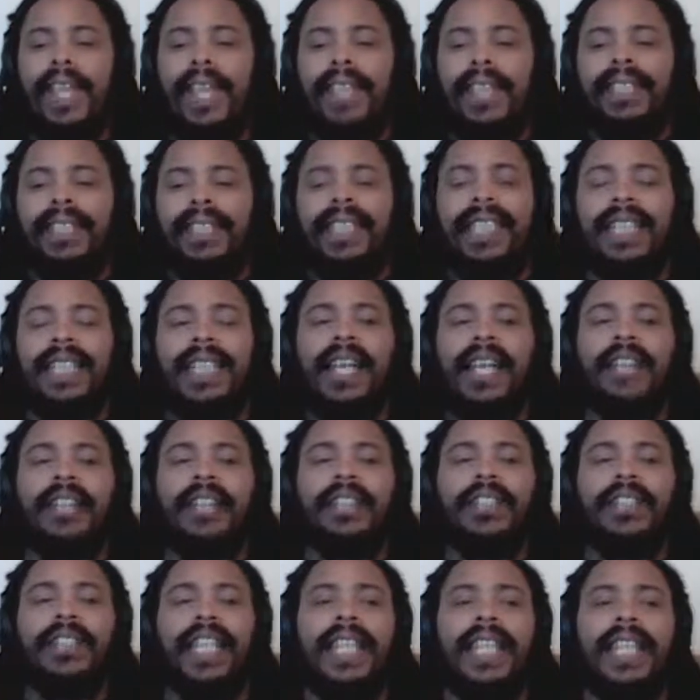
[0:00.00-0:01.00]
And seeing how you
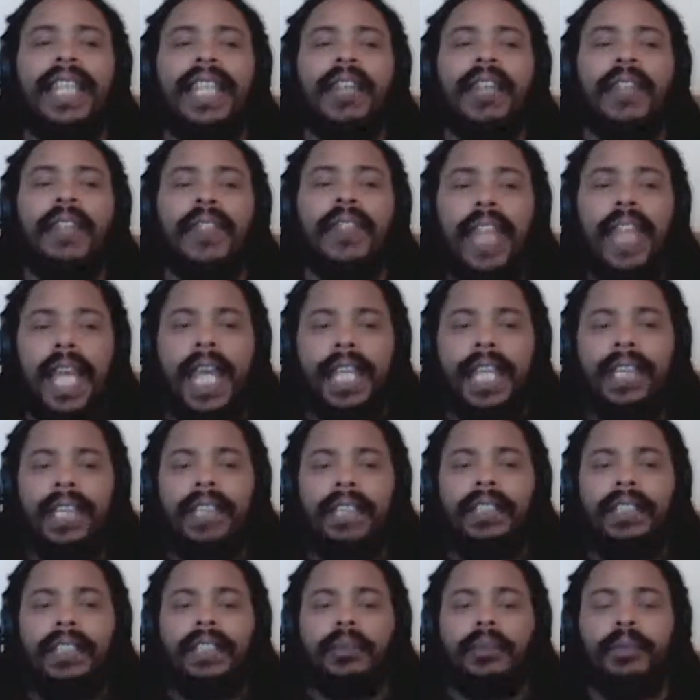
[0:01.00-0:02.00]
take care of that
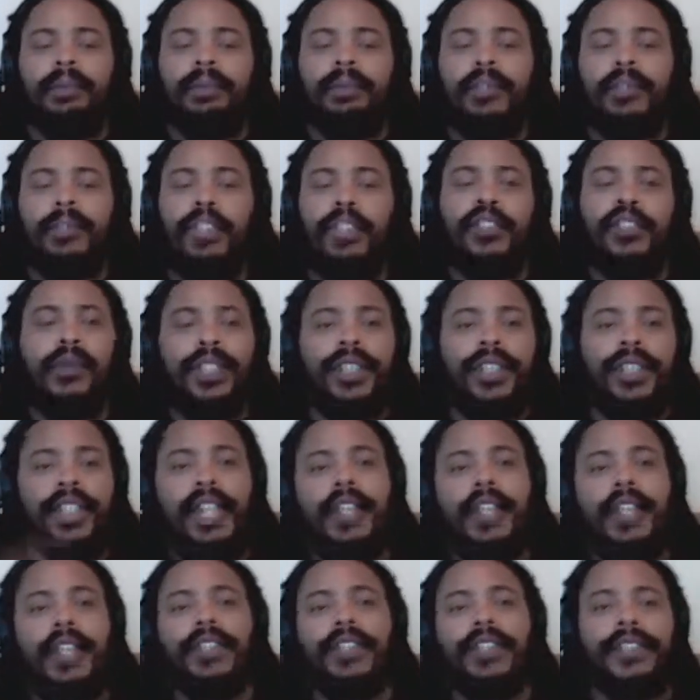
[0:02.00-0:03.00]
is you switch
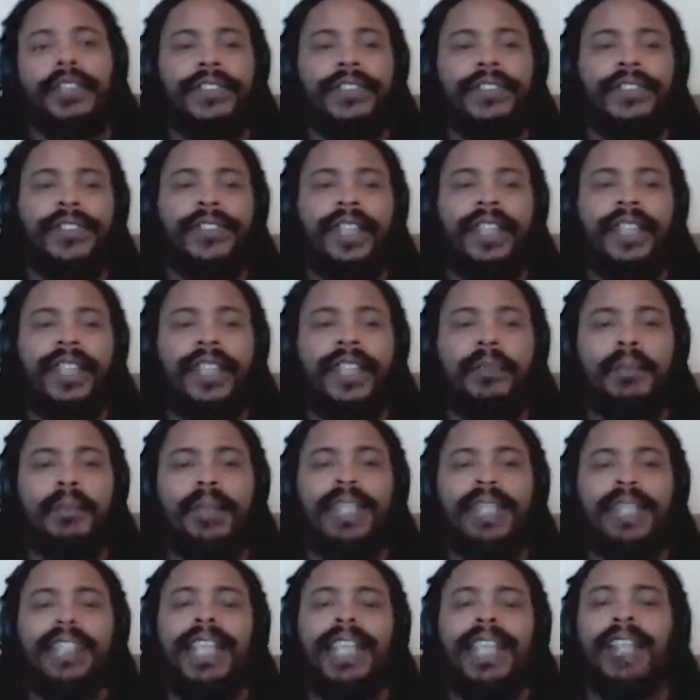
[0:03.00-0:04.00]
characters
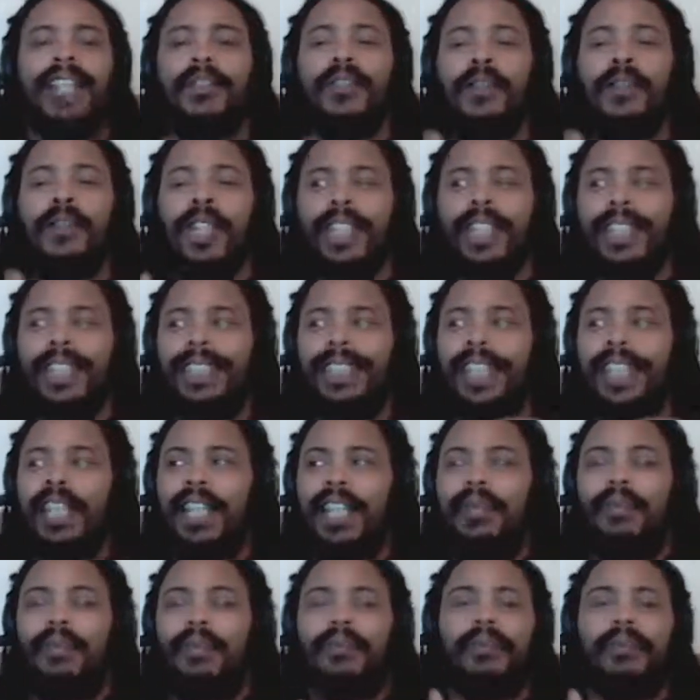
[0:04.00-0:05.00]
because yeah you're running the
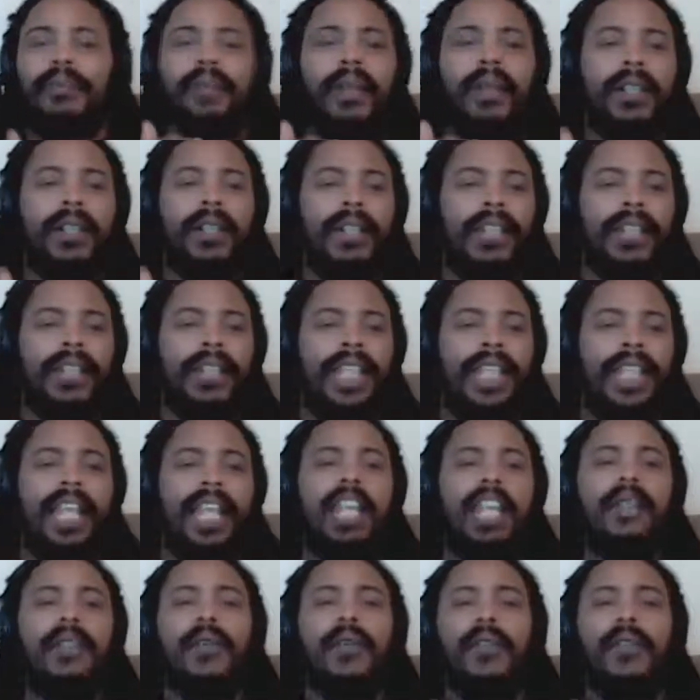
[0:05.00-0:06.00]
same part of the
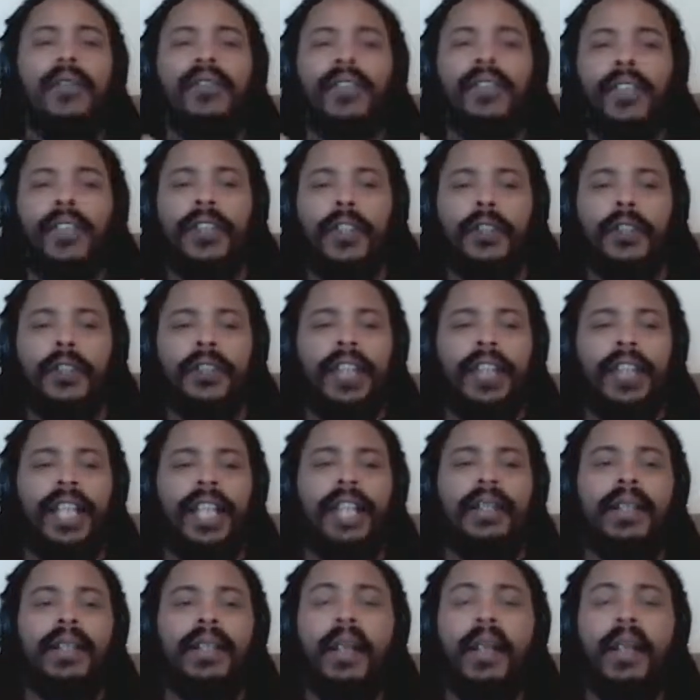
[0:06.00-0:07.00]
game over and over
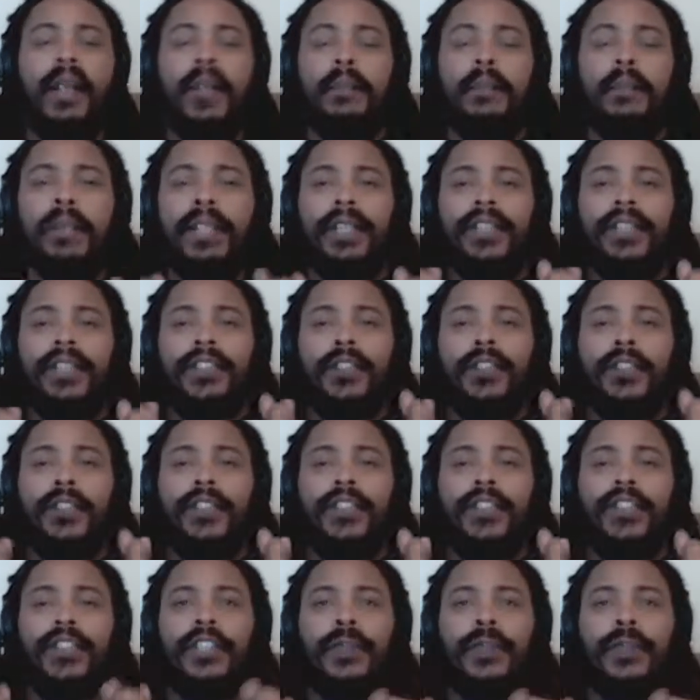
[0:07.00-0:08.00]
again but
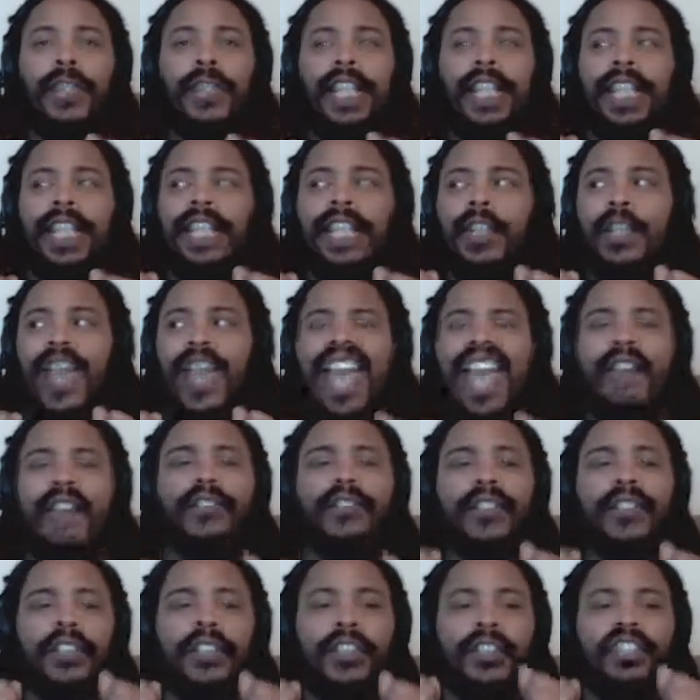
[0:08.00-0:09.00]
you're doing it you
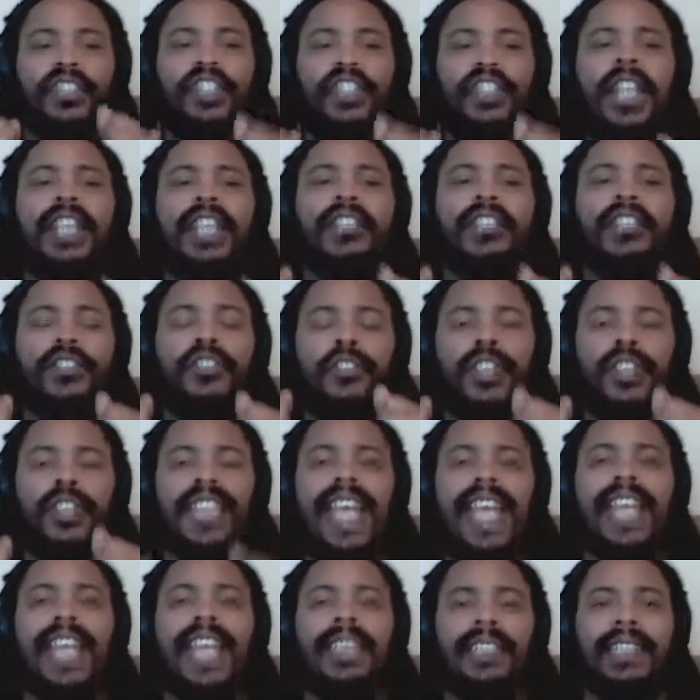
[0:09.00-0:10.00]
have to change your
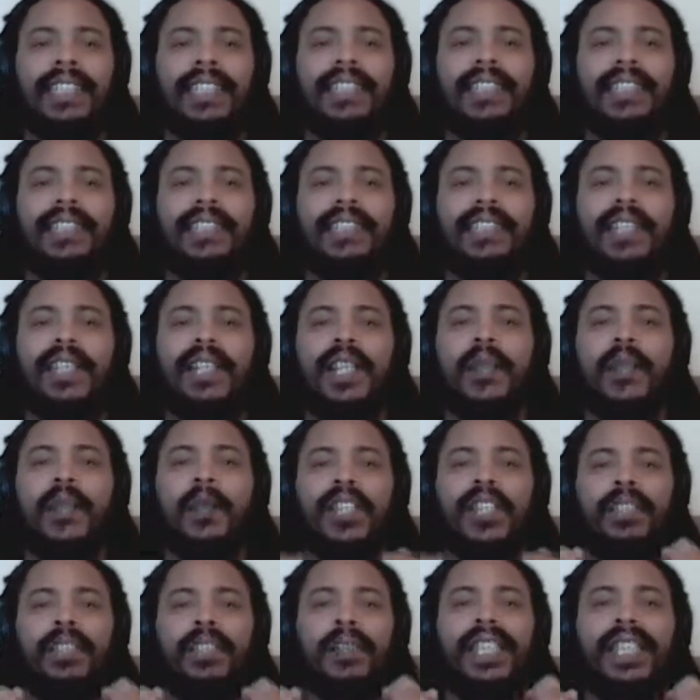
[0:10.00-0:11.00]
tactics
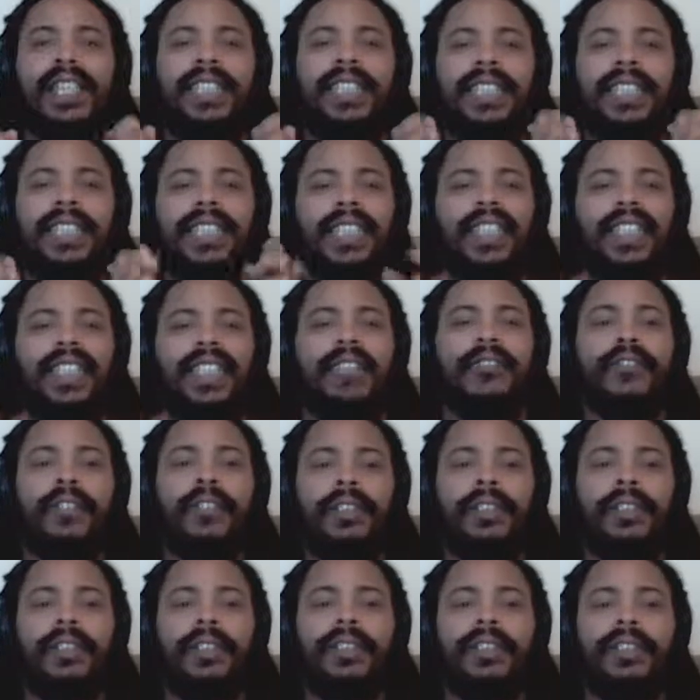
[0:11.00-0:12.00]
which means it's different
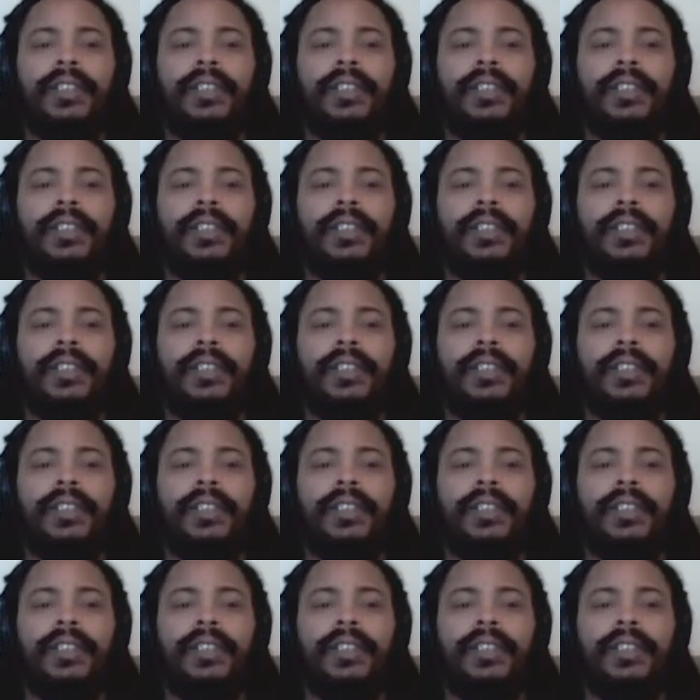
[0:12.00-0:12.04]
